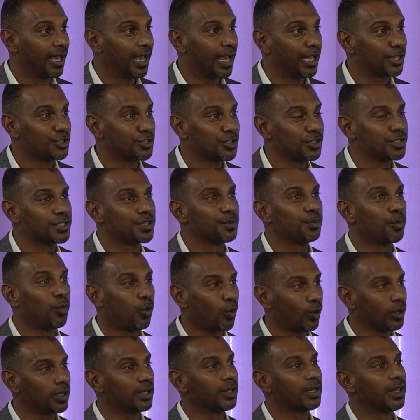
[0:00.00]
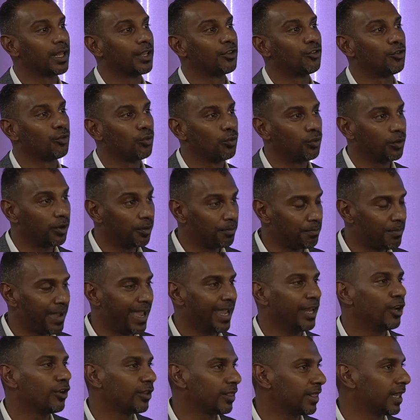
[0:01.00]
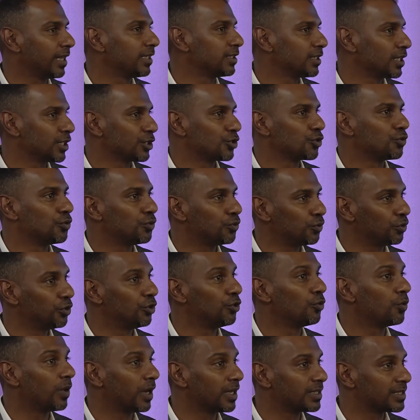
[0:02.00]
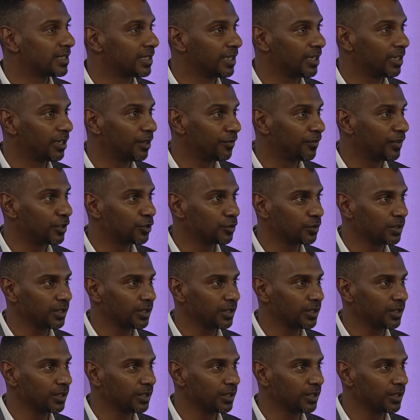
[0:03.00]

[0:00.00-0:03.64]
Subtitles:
And so it's important that you remain authentic to who you are as an individual.